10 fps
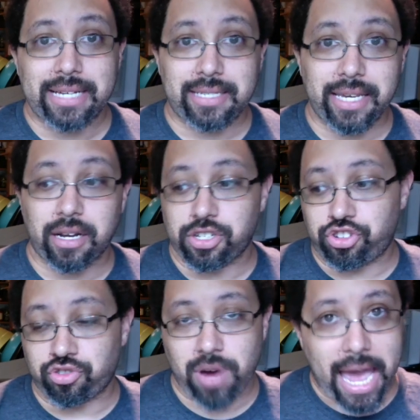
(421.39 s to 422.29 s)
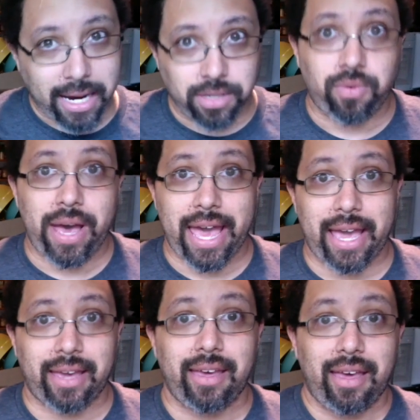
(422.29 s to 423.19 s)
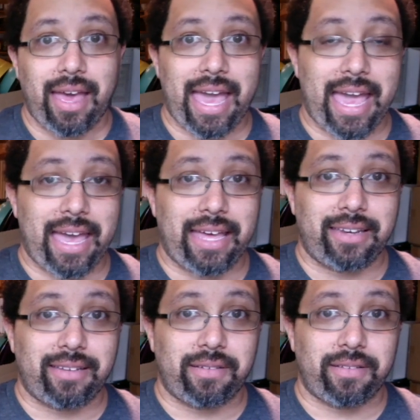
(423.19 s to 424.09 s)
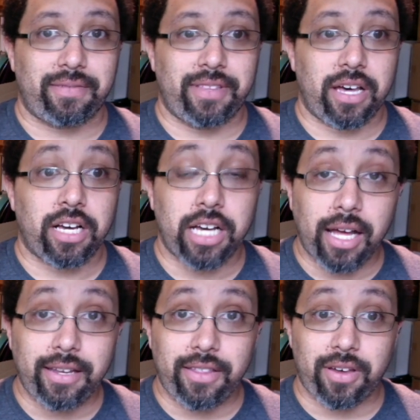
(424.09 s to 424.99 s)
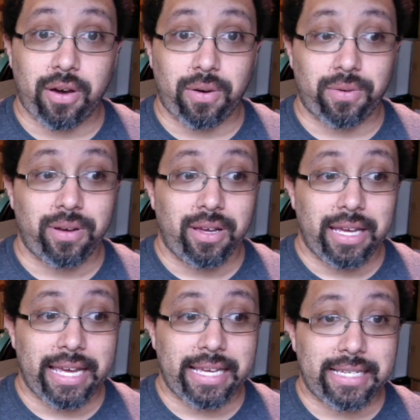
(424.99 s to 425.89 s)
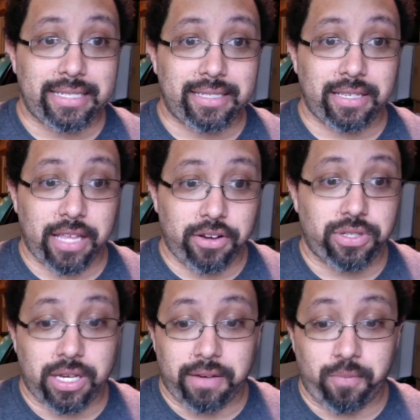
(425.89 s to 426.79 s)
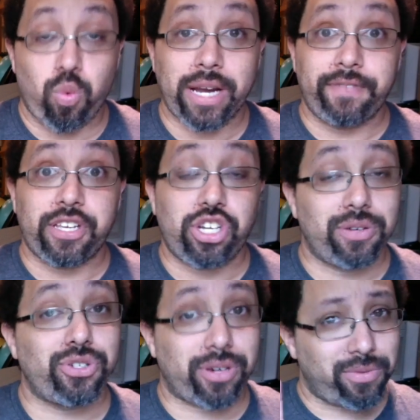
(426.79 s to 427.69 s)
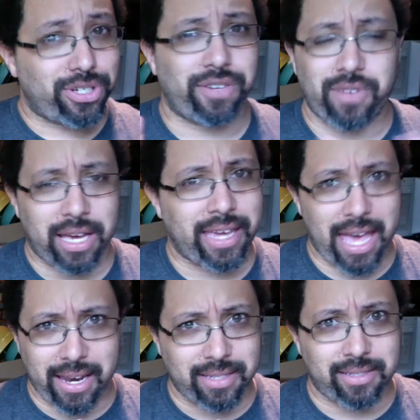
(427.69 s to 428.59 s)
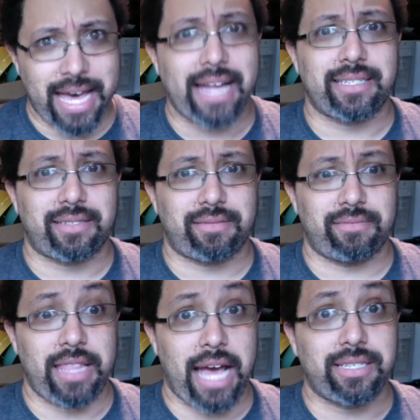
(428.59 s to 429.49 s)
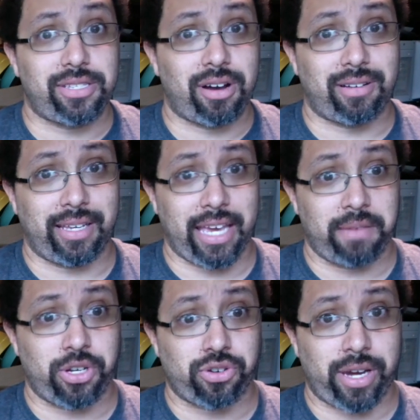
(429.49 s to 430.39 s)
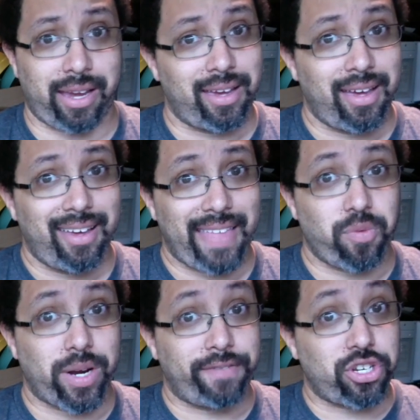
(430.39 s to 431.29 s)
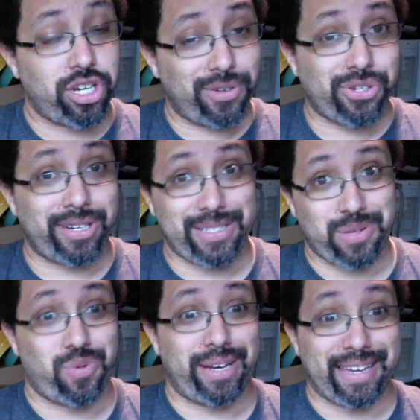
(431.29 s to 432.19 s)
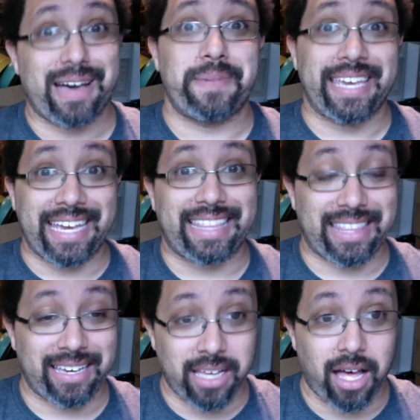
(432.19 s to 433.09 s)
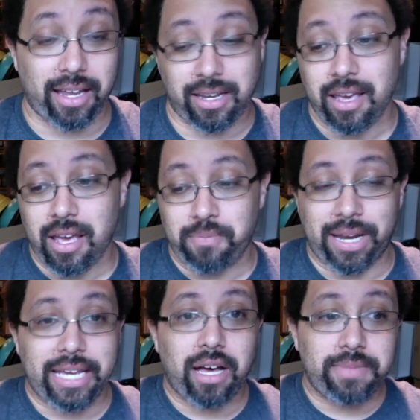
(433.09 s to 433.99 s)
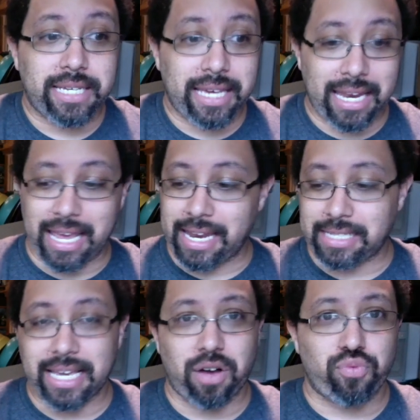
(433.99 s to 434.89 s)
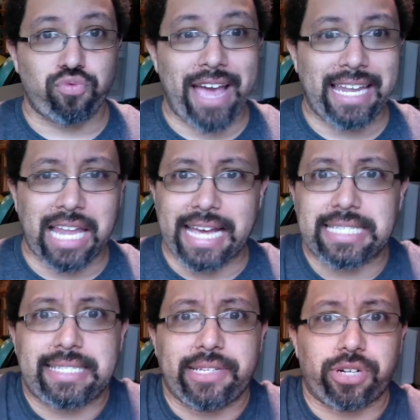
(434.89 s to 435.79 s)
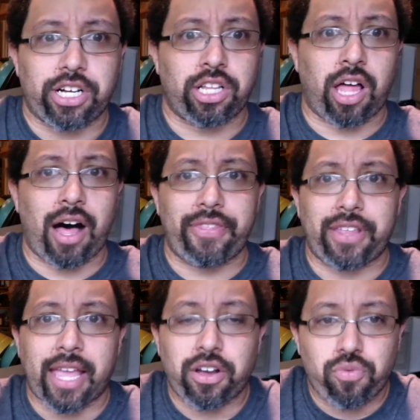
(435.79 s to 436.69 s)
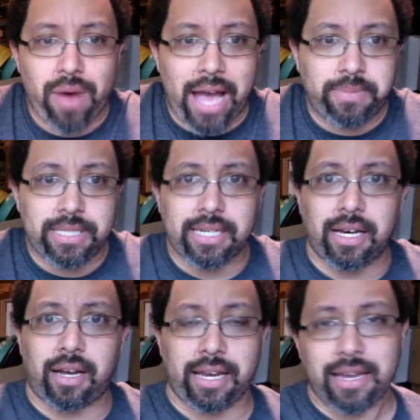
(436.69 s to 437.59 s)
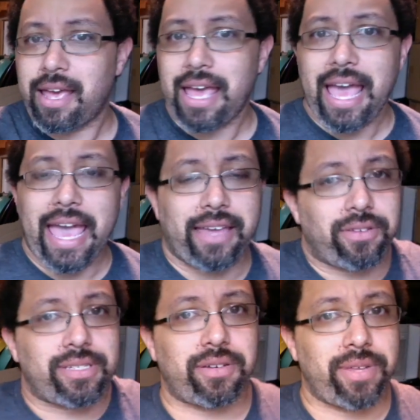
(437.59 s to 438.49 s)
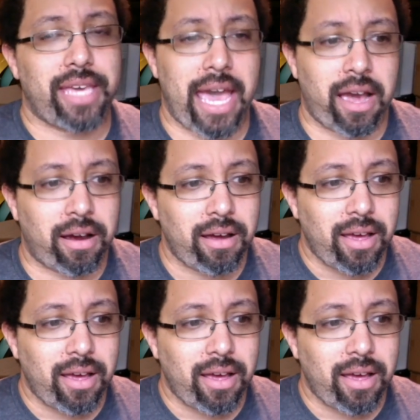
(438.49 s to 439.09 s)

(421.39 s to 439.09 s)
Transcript: singer is dragged away, and the gun, though, is there's one of the children, which again is that's startling imagery, that one of the children is the one to come and get the gun, but he comes and get it, and it's like a red like silk cloth, and like grabs the gun and handles it with care.